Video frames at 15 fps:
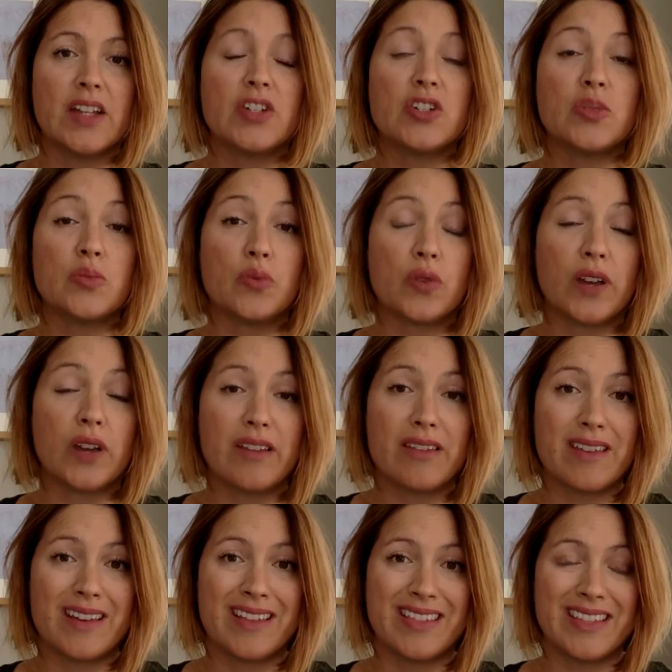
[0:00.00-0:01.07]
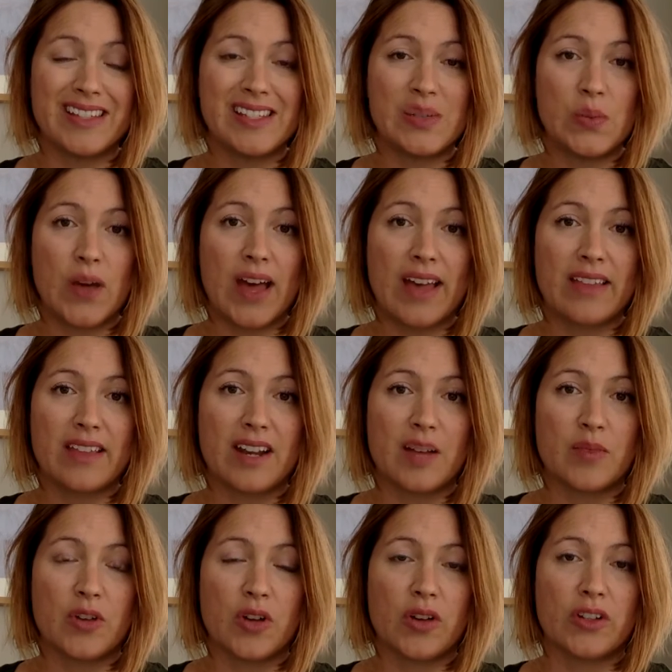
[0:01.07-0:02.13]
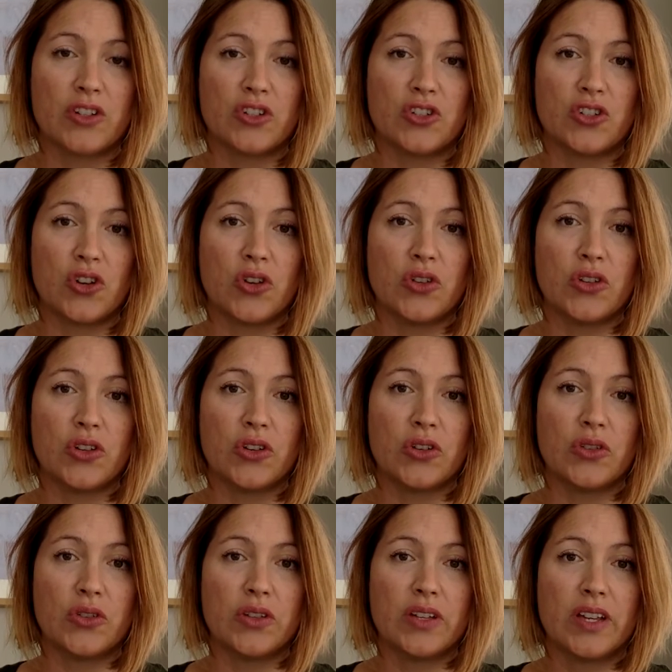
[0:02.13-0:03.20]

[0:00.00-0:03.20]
to breathe in this way that I'm going to show you